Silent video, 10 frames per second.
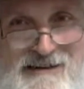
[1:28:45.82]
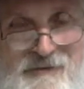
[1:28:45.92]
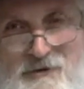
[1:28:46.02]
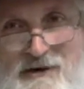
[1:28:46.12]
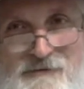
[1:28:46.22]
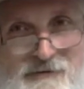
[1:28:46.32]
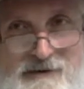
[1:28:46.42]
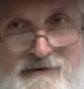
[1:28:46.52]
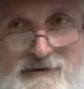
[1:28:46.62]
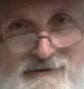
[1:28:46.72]
We're here
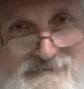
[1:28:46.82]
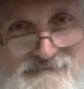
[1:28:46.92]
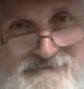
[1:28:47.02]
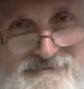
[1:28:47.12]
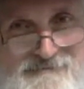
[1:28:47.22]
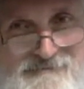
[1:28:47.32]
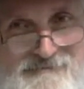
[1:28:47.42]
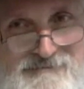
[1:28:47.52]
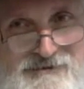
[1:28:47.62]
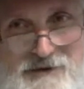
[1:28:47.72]
forever
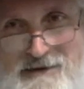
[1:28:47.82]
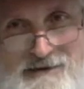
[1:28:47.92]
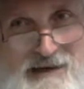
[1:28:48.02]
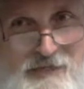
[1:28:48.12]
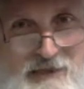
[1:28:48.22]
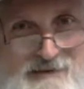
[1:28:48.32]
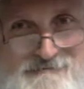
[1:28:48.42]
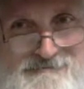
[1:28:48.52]
doing nothing.